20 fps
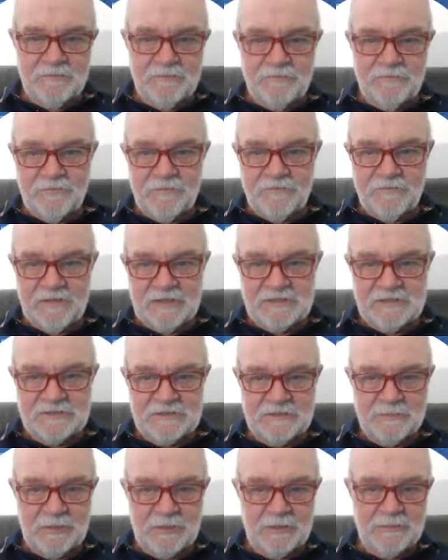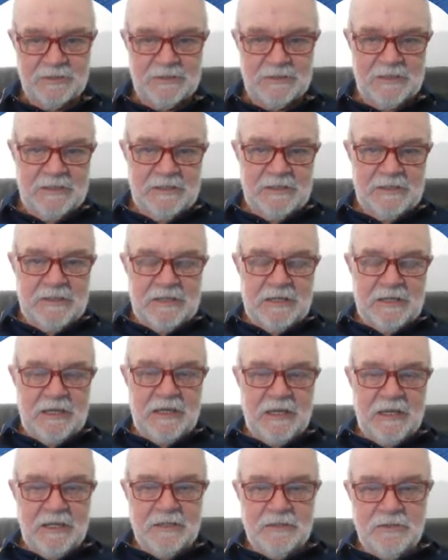580s at the moment.
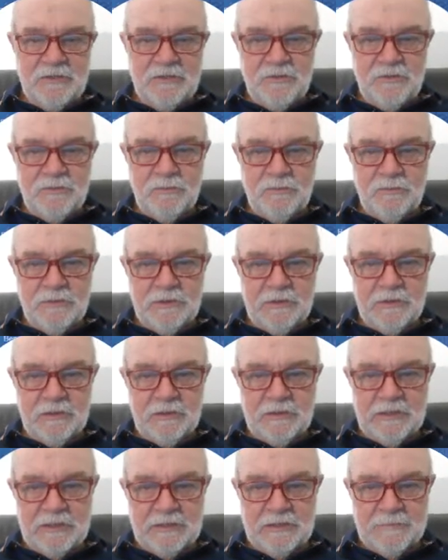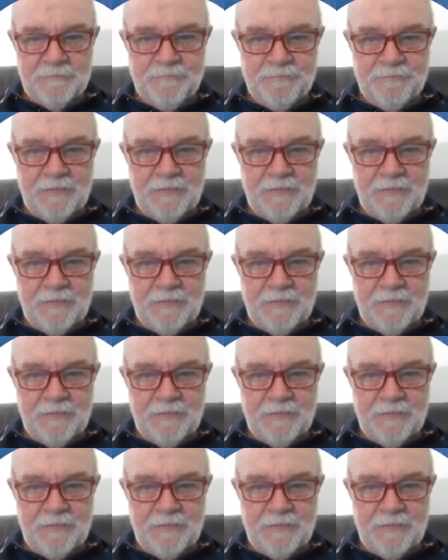And you will